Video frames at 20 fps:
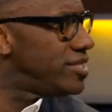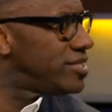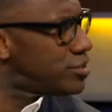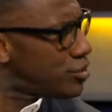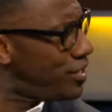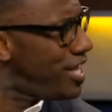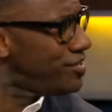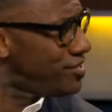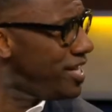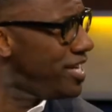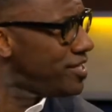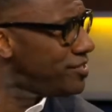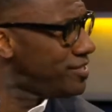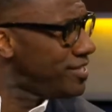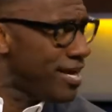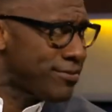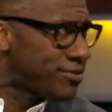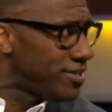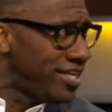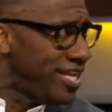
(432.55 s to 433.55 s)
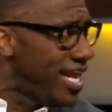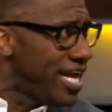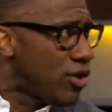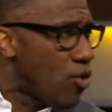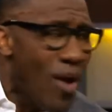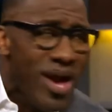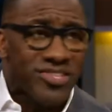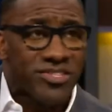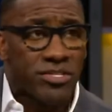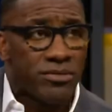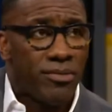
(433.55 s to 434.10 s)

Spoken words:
So that's an interception. It ain't questionable.